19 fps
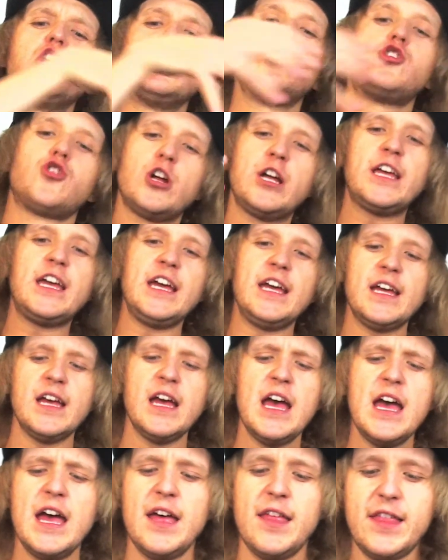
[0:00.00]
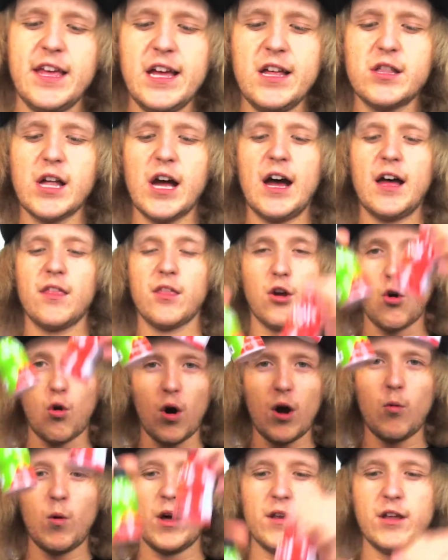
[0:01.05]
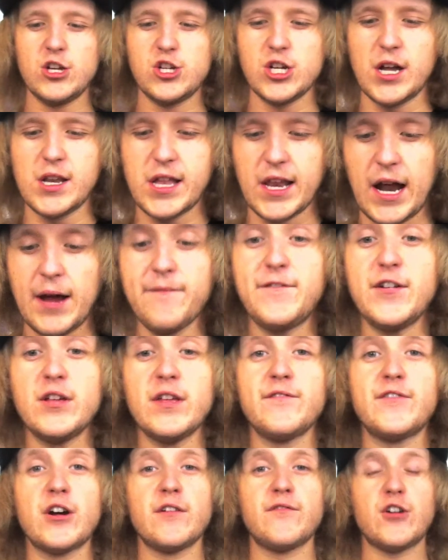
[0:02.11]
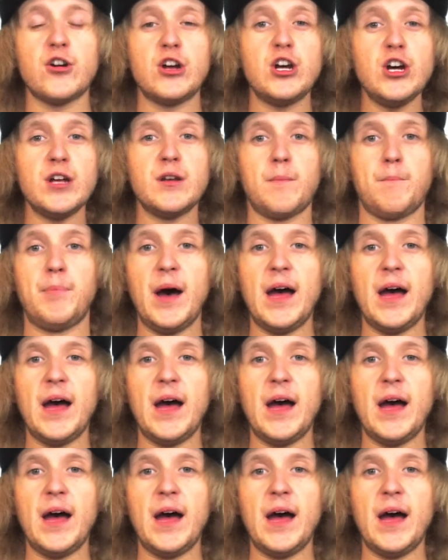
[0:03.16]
drinking these the Koi Wellness Shots, and I'm feeling very, very good.